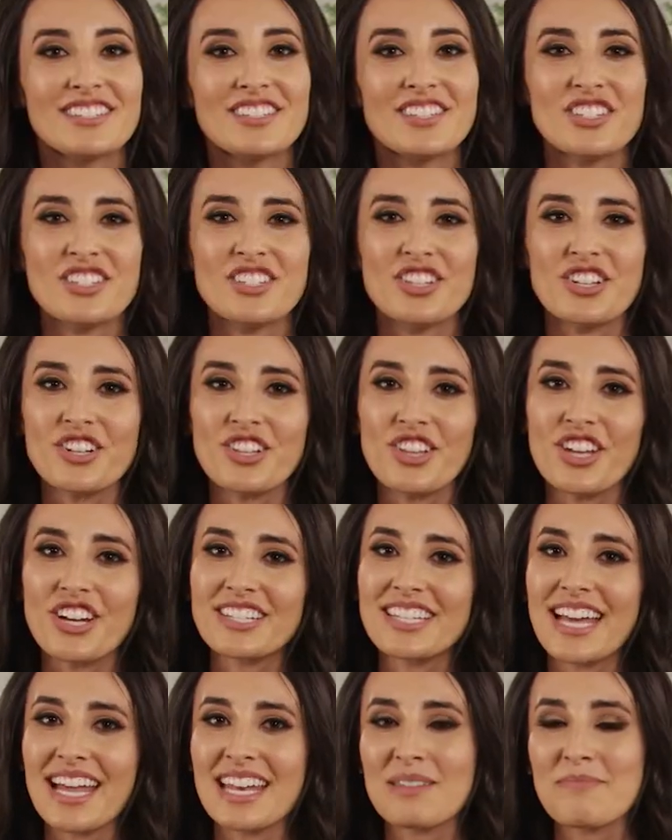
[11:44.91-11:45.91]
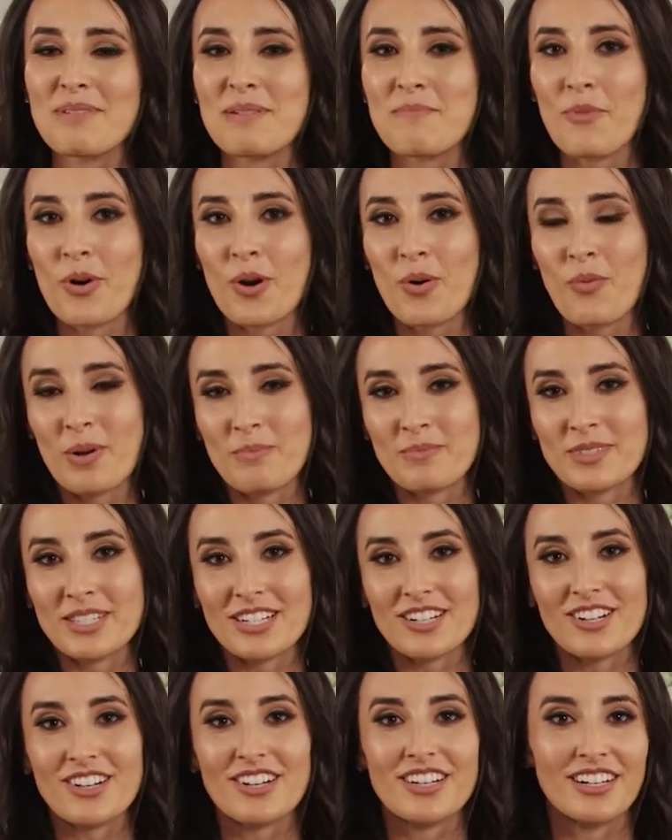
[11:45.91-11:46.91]
Does your look tend to be more
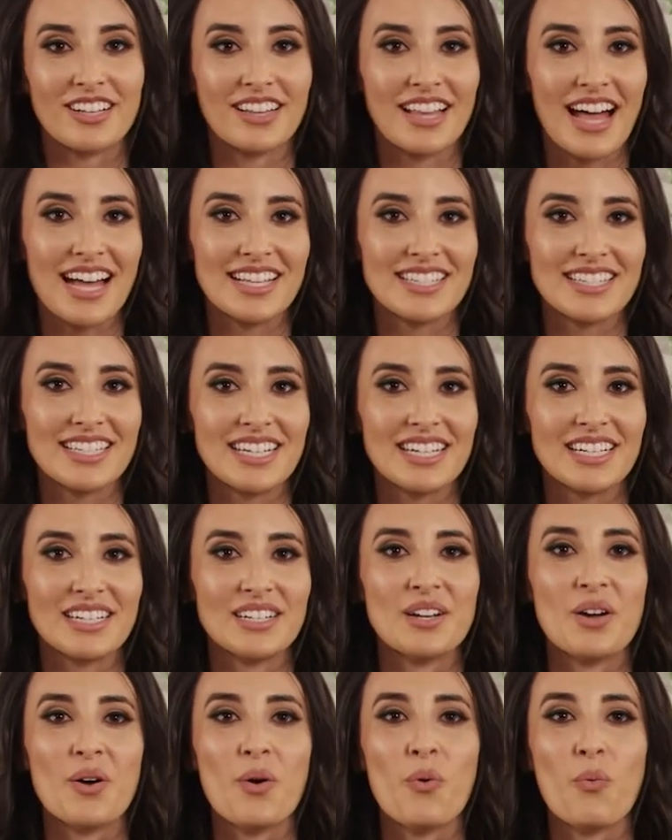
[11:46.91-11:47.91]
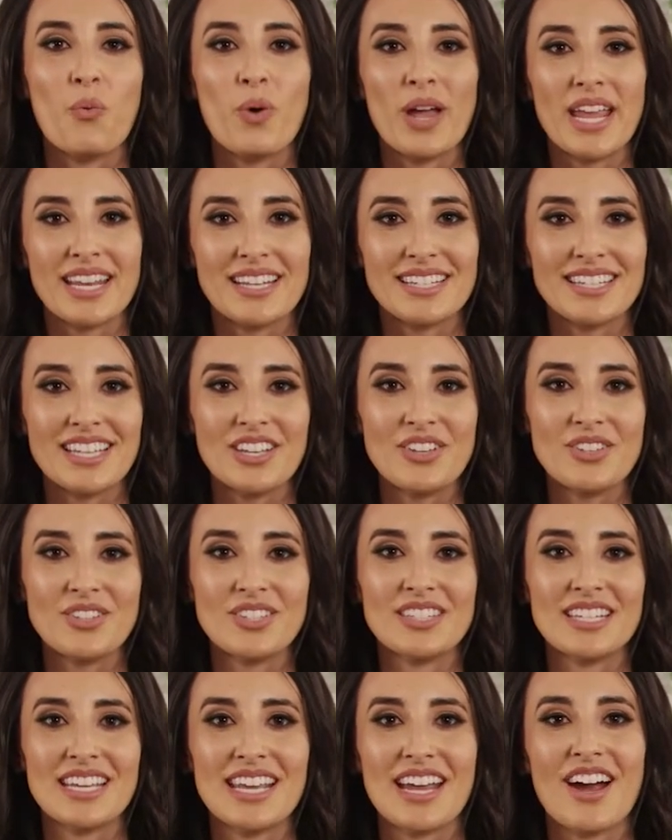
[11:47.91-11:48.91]
whimsical and classic? Wait until you
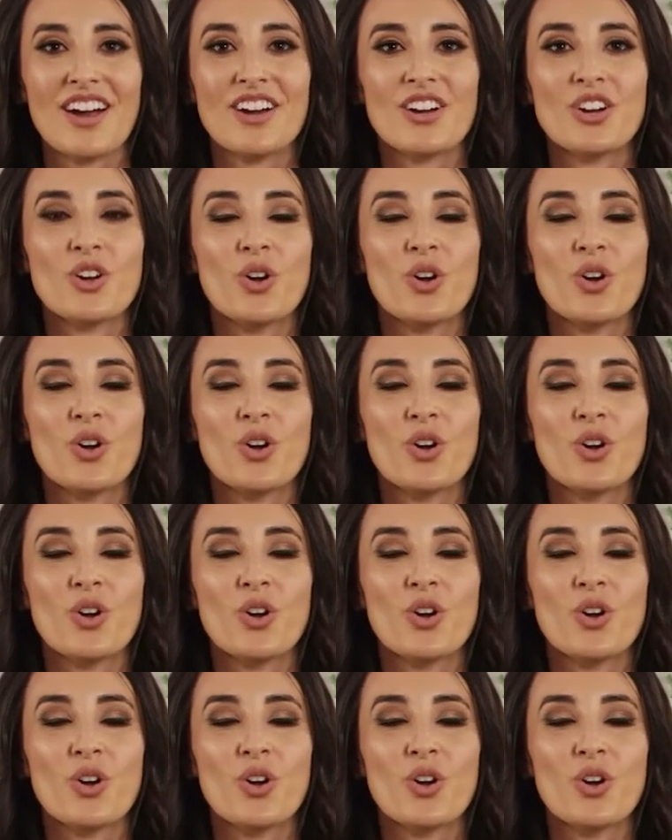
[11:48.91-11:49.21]
see our